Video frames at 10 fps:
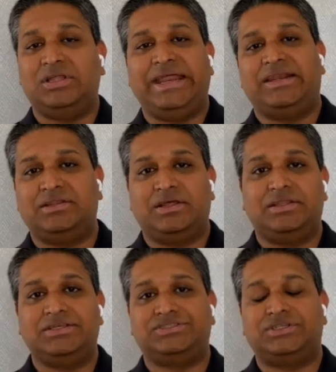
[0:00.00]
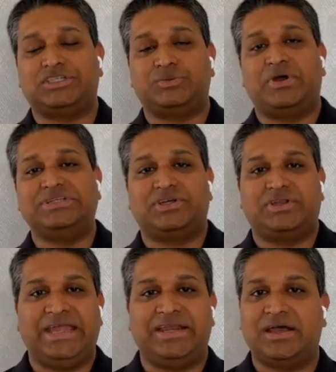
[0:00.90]
the data that these touch points
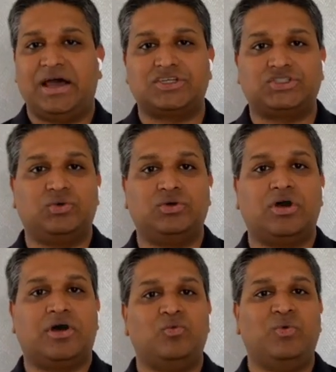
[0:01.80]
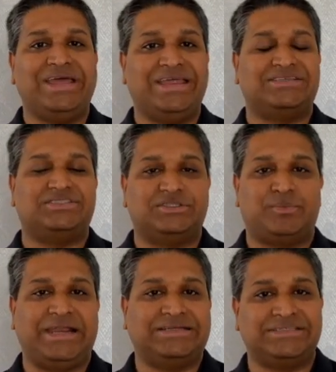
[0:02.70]
create are stored on various
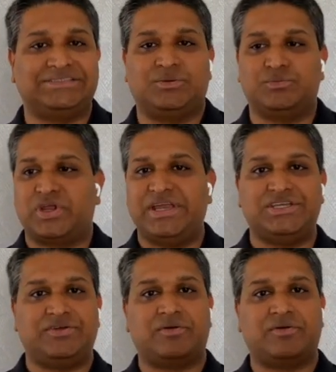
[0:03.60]
disparate systems, ranging